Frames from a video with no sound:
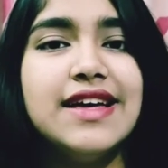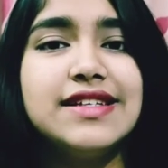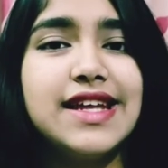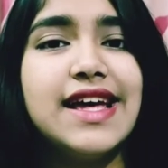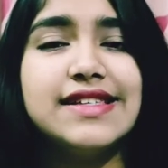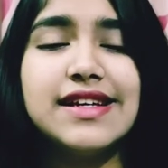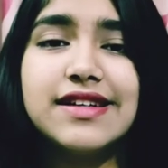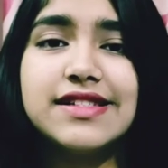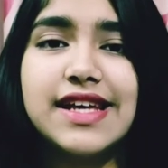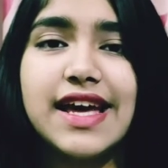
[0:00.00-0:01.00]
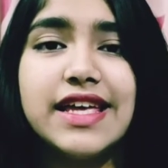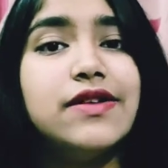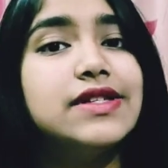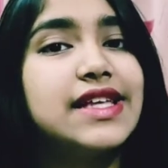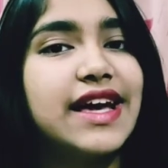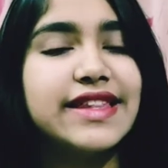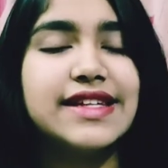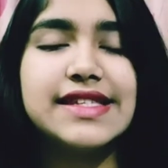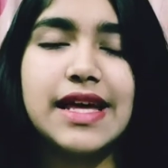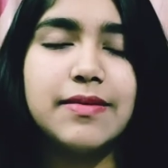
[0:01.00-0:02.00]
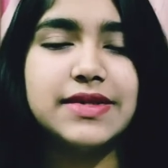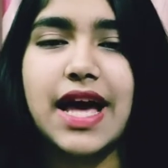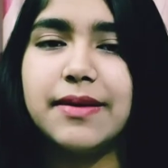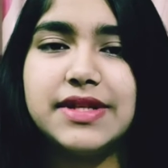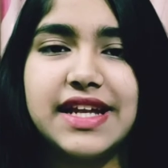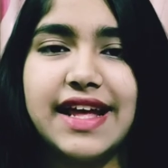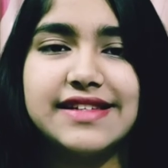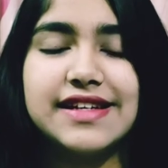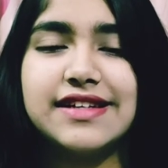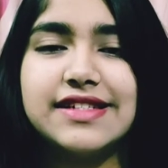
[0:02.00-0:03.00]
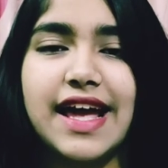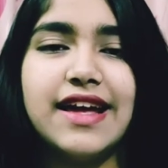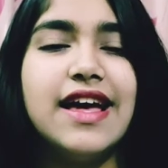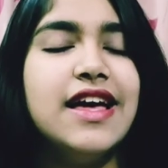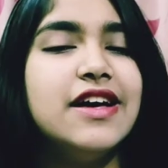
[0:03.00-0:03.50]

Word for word: today is a good day, you will say at the same time today is a good day.